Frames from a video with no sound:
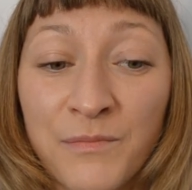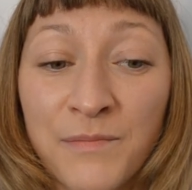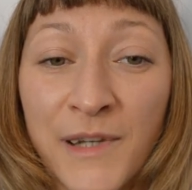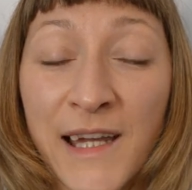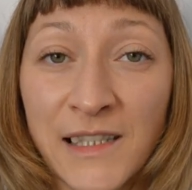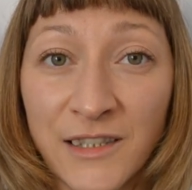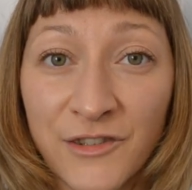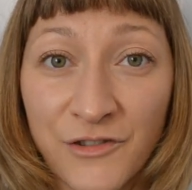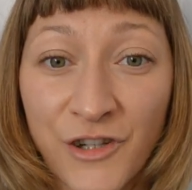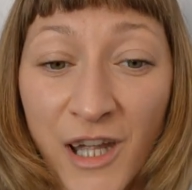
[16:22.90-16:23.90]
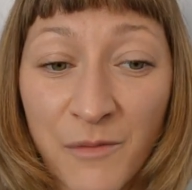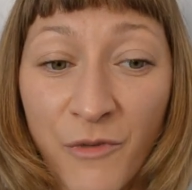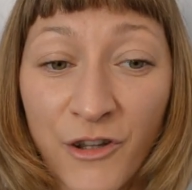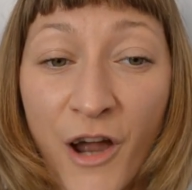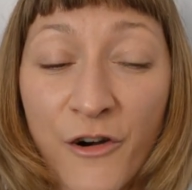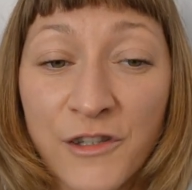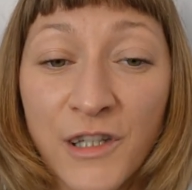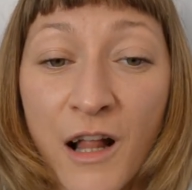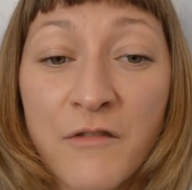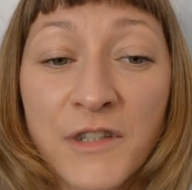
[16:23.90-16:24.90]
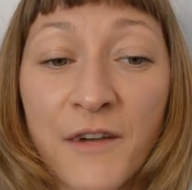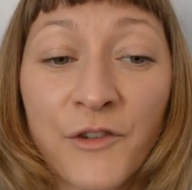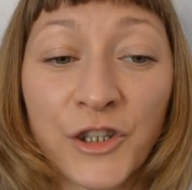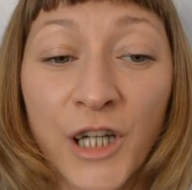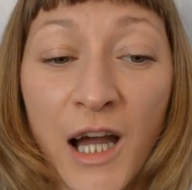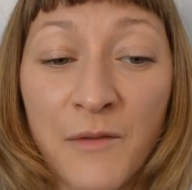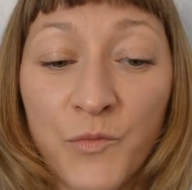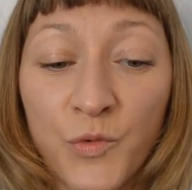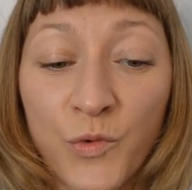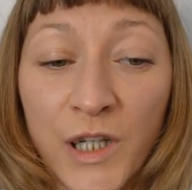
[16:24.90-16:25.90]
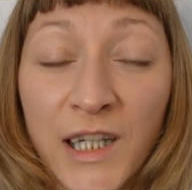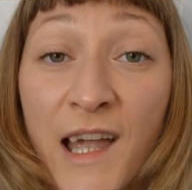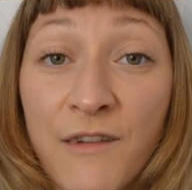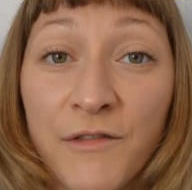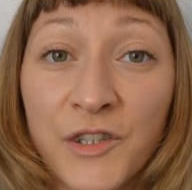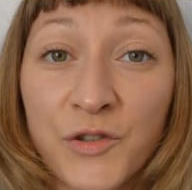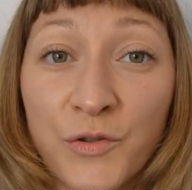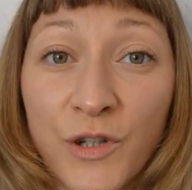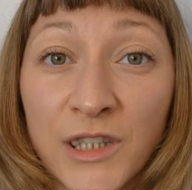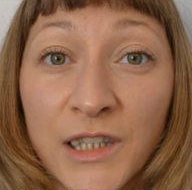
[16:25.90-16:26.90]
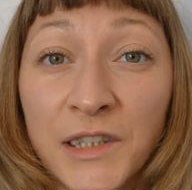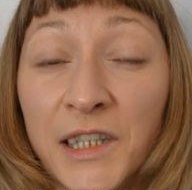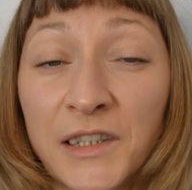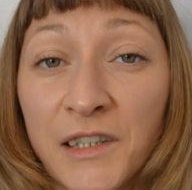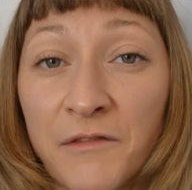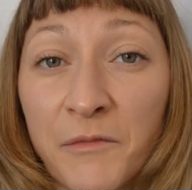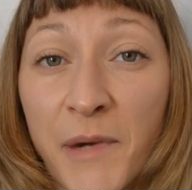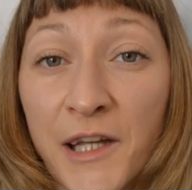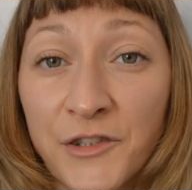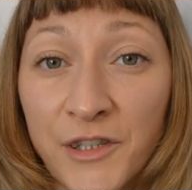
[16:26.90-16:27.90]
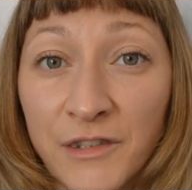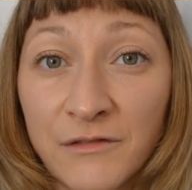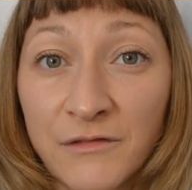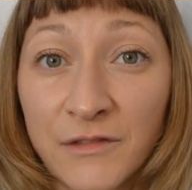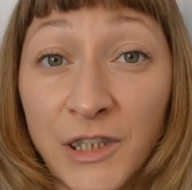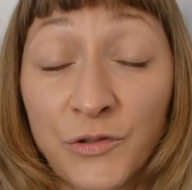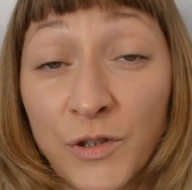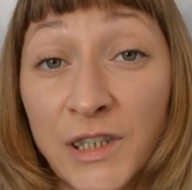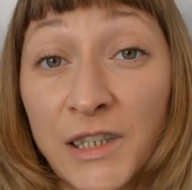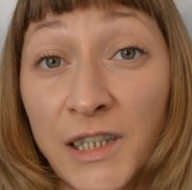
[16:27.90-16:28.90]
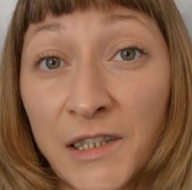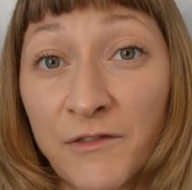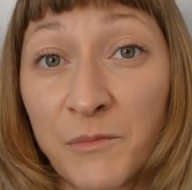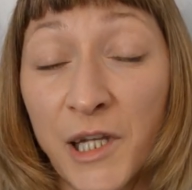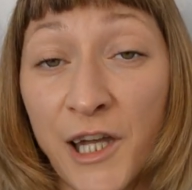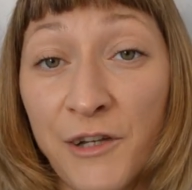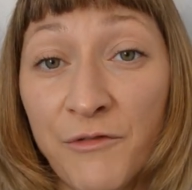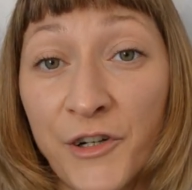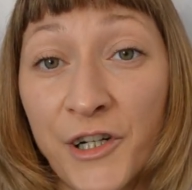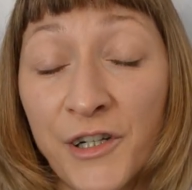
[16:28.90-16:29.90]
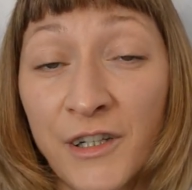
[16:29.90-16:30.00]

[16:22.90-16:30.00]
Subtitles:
place shame on ourselves every time we cave into an addictive pattern, into an addictive behavior.